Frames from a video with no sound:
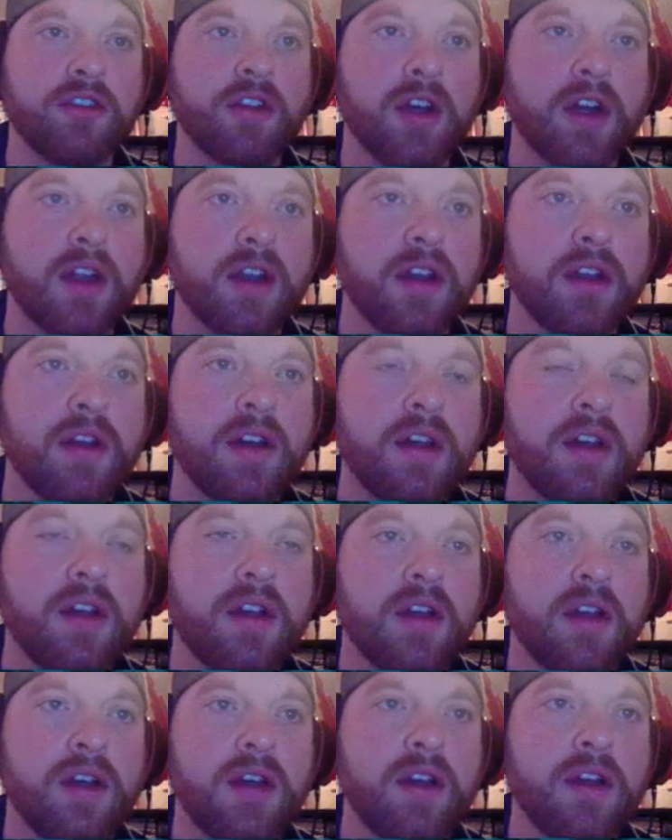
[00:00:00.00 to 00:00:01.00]
on.
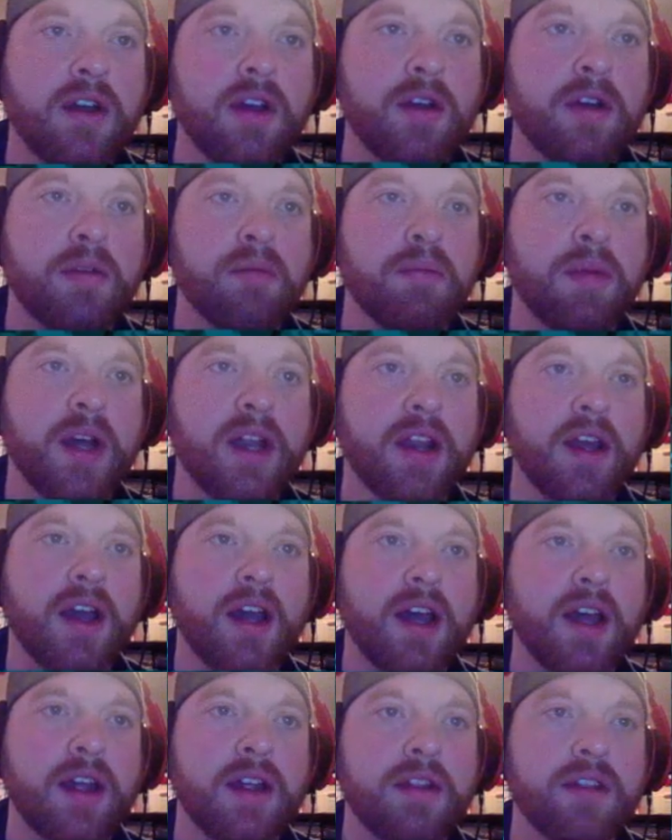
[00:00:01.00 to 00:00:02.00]
But
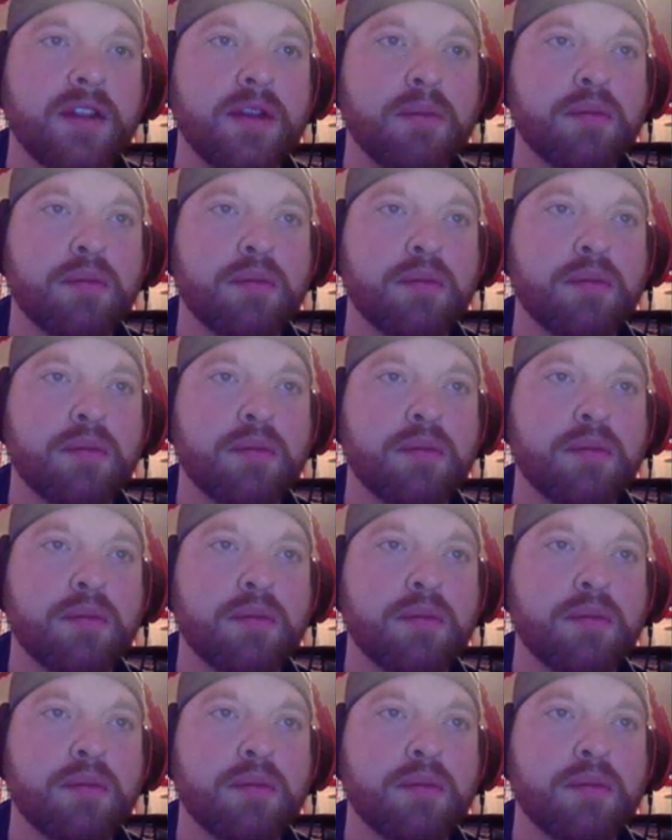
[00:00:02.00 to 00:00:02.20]
the